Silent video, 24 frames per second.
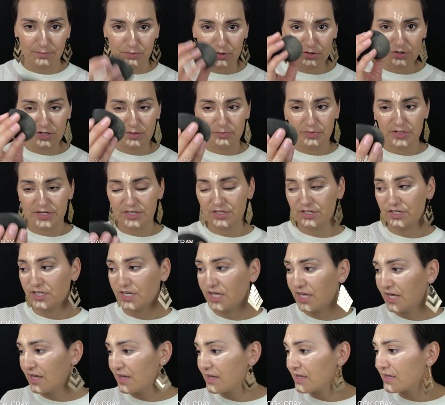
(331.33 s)
the Beauty Blender
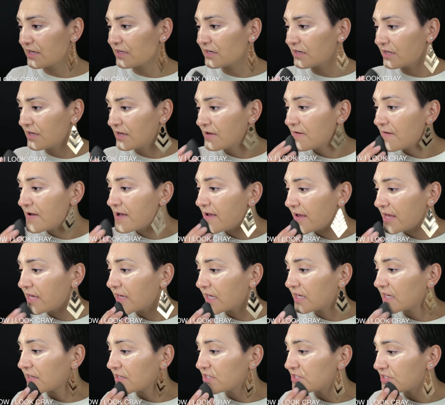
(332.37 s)
again.
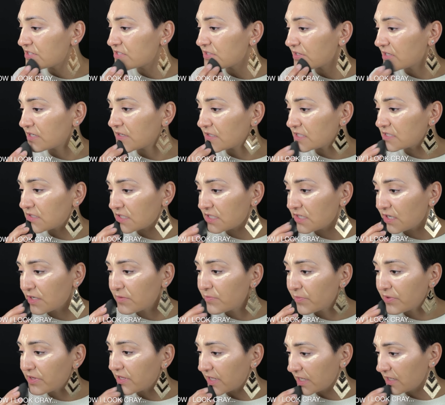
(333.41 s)
And I'm just gonna
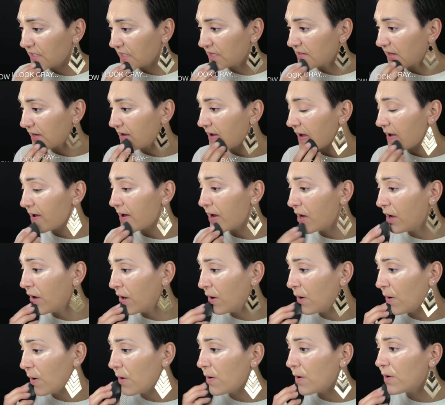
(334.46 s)
start blending that
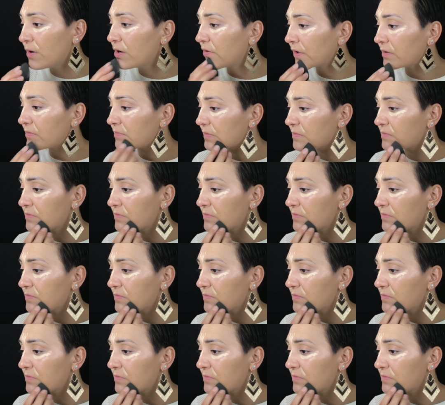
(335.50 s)
out.